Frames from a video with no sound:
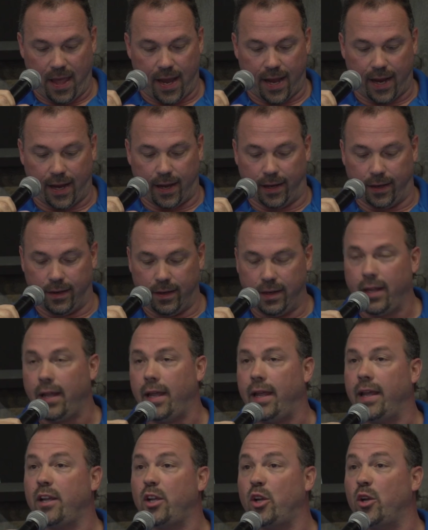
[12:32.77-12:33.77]
And
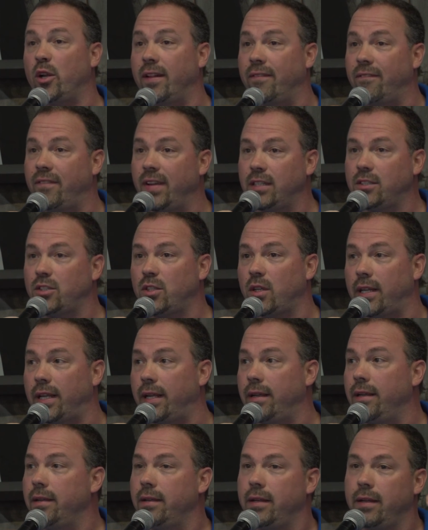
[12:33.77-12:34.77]
it could eventually,